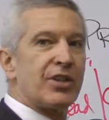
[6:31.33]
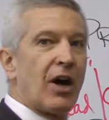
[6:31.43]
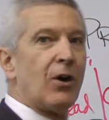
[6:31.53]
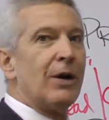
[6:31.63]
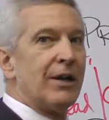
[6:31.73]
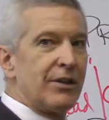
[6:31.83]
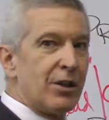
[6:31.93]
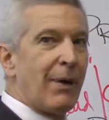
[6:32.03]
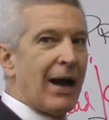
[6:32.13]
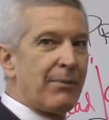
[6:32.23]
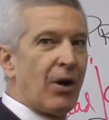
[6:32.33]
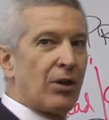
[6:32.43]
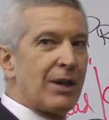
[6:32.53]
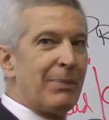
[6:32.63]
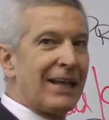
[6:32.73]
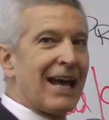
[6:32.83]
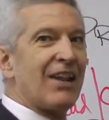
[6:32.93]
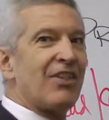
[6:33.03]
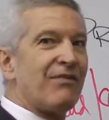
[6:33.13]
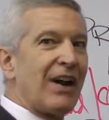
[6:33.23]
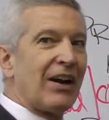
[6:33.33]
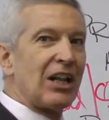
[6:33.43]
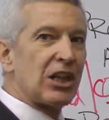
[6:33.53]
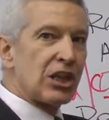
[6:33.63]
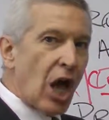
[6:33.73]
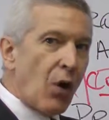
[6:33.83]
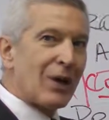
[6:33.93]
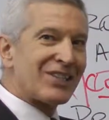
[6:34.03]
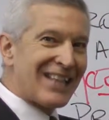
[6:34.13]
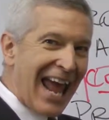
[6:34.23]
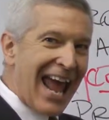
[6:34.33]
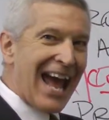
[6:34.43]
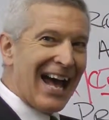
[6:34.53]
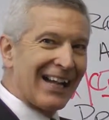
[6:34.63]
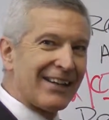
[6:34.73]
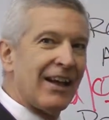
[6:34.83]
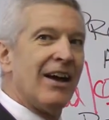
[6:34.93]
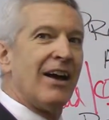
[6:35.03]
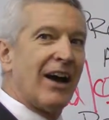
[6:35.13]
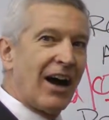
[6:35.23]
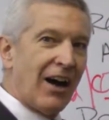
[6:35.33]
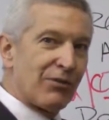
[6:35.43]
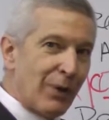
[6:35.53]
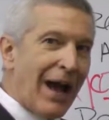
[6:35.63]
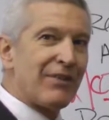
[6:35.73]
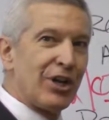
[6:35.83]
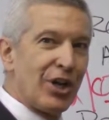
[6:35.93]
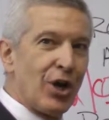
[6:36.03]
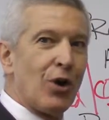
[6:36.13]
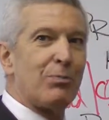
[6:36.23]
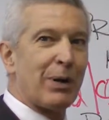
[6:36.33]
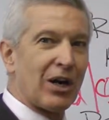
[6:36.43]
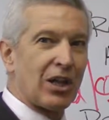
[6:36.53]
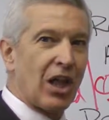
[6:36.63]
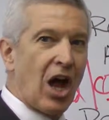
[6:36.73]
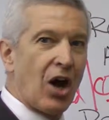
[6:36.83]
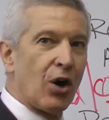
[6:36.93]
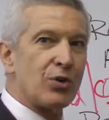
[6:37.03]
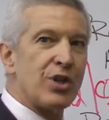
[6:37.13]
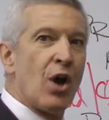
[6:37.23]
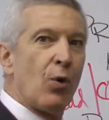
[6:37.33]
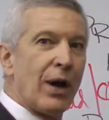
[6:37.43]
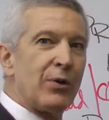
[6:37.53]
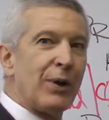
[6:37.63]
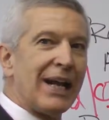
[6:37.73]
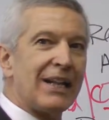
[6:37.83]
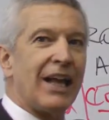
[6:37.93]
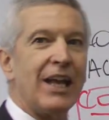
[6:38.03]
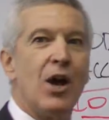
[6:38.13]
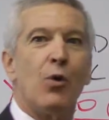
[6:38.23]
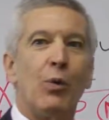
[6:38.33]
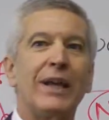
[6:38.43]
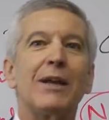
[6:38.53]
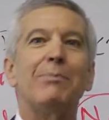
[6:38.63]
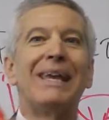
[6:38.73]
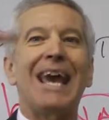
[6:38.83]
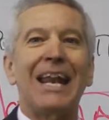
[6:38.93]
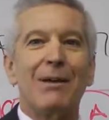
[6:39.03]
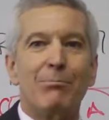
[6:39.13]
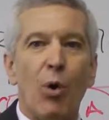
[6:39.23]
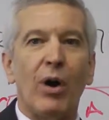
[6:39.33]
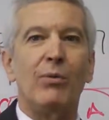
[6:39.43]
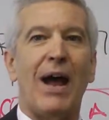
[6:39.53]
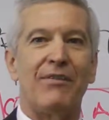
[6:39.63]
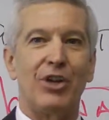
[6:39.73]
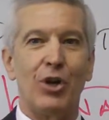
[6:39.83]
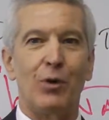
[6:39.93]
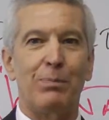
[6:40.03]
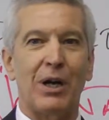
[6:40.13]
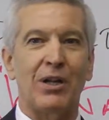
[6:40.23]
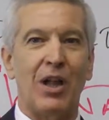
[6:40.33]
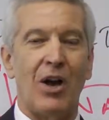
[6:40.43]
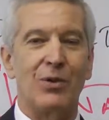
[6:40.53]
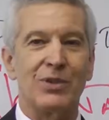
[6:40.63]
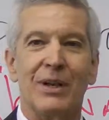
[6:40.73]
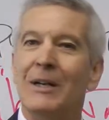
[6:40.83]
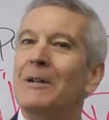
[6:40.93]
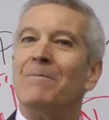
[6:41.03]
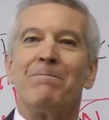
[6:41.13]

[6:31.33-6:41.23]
So you might only be getting the very lowest end of revenue per close when really we could be getting more revenue per close.